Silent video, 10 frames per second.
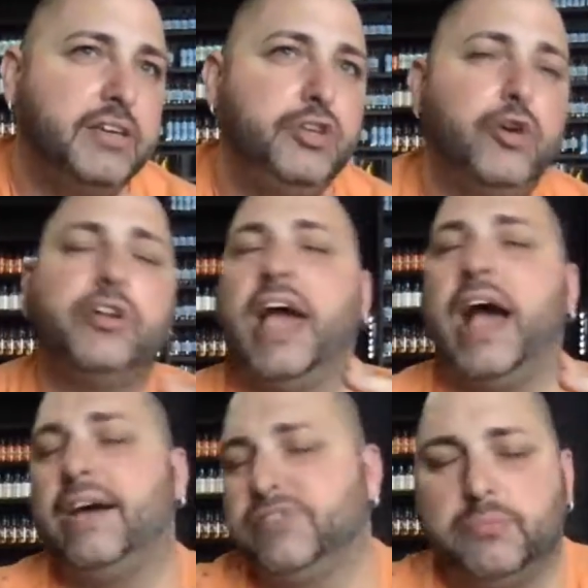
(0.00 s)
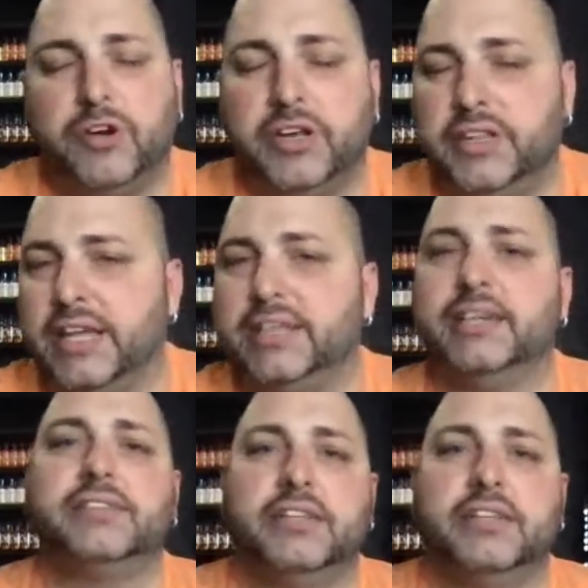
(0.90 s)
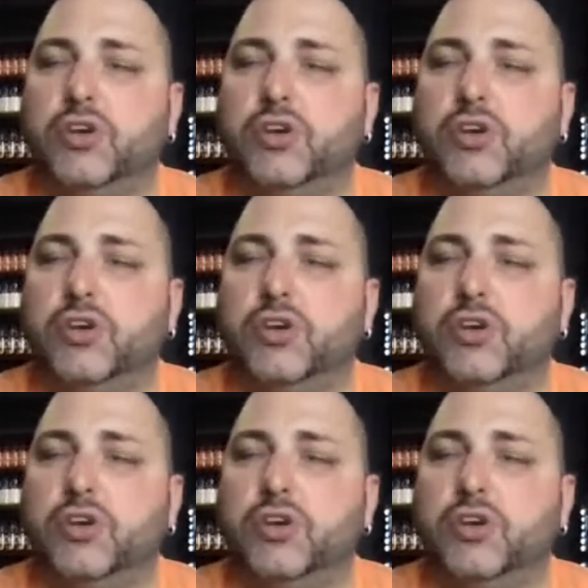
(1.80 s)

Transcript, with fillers: You already have someone that does this.